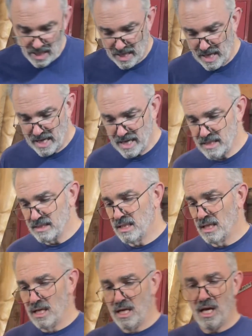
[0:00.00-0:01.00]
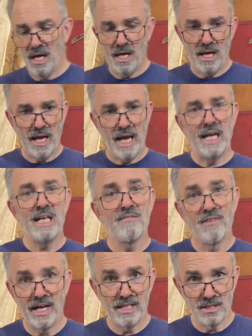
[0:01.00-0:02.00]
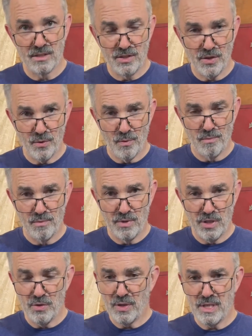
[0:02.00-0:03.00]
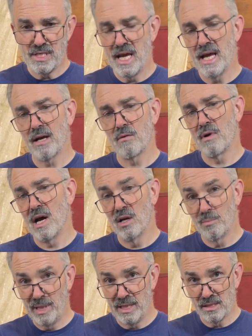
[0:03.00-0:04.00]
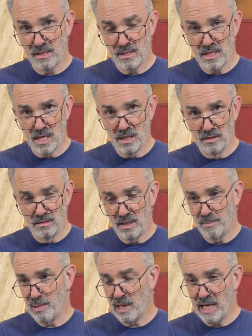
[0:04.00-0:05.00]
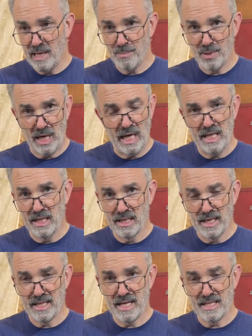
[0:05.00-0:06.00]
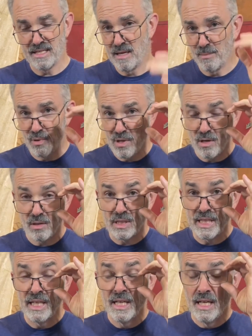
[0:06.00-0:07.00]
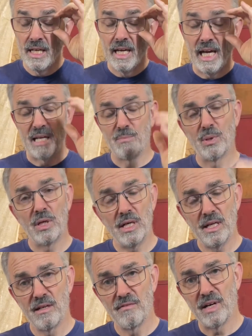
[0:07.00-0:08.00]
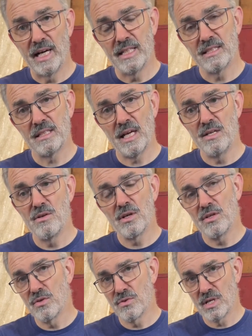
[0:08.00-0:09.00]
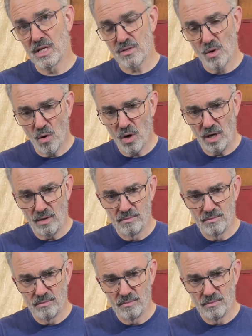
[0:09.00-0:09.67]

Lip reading: And any vise will do. You can take a round piece of steel, a pipe, anything like that temporarily, and put it in a vise and you can use it as a horn.